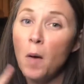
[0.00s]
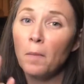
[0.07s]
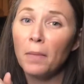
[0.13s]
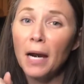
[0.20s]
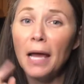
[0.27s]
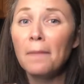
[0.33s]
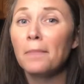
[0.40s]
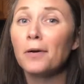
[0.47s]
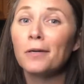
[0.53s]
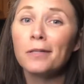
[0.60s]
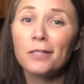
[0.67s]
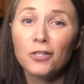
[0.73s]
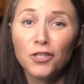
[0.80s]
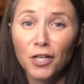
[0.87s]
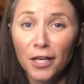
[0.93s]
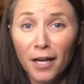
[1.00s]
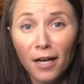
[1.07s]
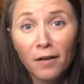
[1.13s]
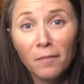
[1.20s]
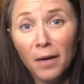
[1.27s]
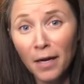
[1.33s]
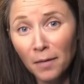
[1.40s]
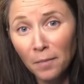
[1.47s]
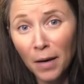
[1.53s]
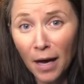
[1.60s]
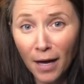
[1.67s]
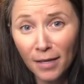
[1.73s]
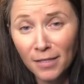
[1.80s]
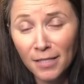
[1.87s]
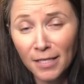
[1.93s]
but I burned my
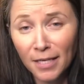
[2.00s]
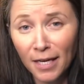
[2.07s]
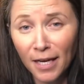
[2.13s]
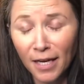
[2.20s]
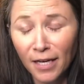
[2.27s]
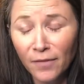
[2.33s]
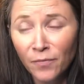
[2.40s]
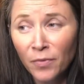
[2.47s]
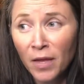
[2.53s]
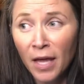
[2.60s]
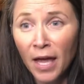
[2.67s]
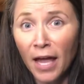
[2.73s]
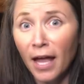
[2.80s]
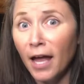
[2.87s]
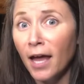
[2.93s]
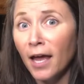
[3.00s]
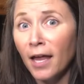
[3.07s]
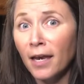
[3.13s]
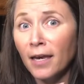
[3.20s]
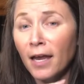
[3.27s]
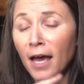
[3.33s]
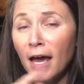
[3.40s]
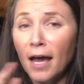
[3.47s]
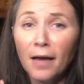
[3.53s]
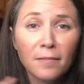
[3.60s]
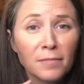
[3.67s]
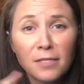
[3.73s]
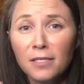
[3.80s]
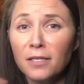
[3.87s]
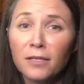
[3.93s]
pot today and
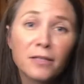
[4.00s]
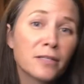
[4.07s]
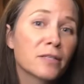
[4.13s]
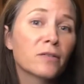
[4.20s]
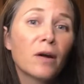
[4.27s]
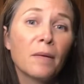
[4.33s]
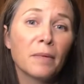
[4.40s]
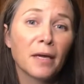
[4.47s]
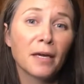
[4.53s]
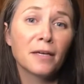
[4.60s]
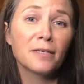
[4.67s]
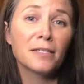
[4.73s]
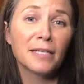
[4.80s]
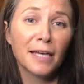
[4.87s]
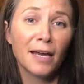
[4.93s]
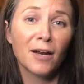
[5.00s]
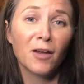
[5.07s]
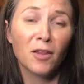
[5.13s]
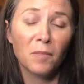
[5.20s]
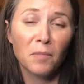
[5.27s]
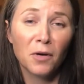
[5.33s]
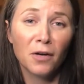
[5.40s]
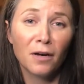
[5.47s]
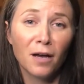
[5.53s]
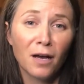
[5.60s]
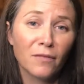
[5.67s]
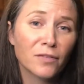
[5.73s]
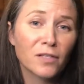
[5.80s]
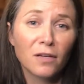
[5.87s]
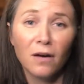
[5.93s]
I'm still scrubbing it to get all the burn
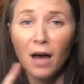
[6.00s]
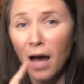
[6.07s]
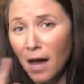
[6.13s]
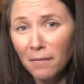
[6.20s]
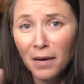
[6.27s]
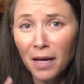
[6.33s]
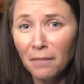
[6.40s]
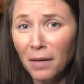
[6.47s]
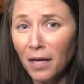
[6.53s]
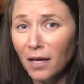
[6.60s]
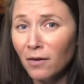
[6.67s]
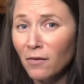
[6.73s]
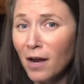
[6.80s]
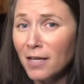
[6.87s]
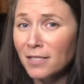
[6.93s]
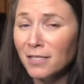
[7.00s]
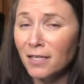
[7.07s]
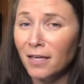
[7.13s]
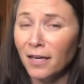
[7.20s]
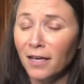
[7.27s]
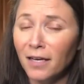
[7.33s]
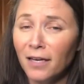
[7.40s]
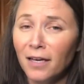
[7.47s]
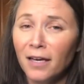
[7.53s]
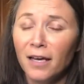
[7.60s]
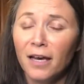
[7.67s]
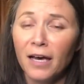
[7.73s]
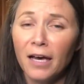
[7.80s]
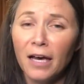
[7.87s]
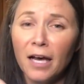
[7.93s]
off. So I'm not making rice tonight.
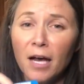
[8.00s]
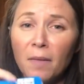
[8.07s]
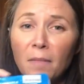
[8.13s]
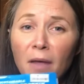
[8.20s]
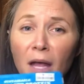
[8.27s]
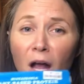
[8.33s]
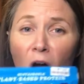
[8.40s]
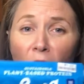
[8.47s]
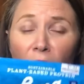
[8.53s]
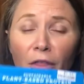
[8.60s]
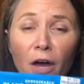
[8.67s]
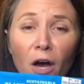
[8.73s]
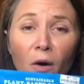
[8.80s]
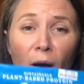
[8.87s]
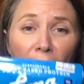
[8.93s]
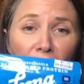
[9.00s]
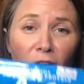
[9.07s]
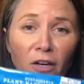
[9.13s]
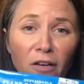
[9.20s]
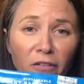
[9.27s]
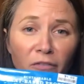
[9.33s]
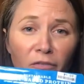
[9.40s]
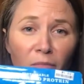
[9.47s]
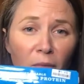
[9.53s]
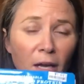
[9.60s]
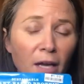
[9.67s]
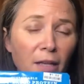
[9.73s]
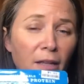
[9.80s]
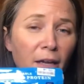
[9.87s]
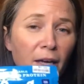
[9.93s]
Um, Although I could have
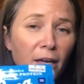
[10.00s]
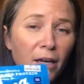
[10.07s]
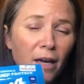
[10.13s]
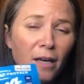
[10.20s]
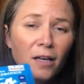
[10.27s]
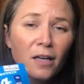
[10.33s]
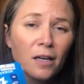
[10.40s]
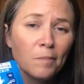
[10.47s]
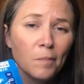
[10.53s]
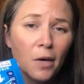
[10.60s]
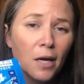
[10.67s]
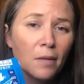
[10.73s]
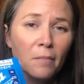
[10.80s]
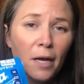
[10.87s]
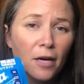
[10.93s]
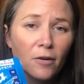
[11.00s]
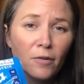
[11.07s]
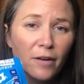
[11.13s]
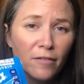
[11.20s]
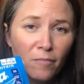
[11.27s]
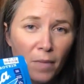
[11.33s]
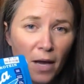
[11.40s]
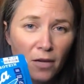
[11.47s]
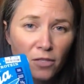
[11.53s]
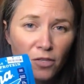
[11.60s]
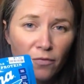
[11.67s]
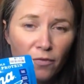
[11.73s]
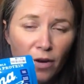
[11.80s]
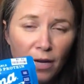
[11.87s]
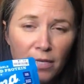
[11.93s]
made like, I could have bought a microwave pouch
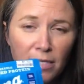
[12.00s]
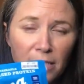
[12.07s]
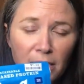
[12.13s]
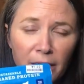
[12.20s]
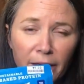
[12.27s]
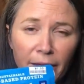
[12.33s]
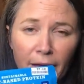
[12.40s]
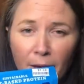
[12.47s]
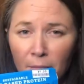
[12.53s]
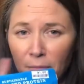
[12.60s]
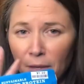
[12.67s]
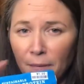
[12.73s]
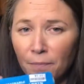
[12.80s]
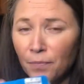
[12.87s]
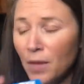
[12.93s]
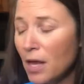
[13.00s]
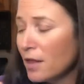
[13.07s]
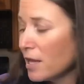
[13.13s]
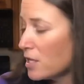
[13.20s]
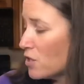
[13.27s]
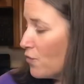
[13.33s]
of rice and done that, but that's